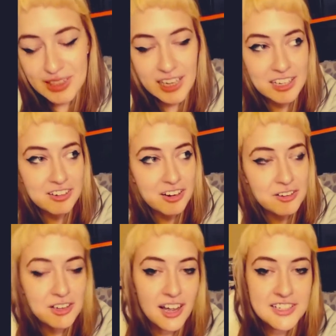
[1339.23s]
I don't
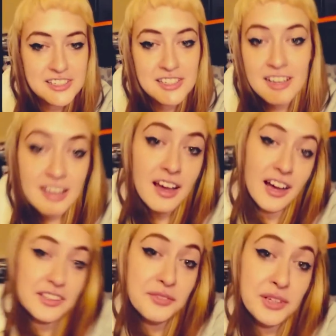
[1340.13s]
know.
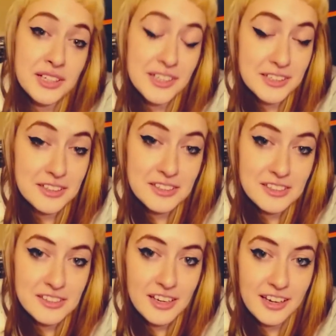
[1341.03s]
I love to clean,
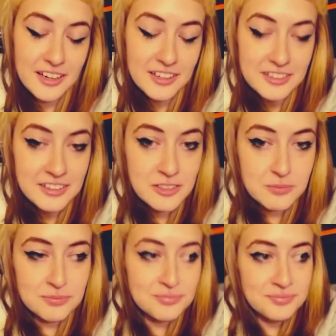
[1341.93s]
and
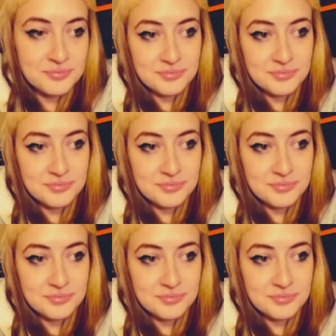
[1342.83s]
it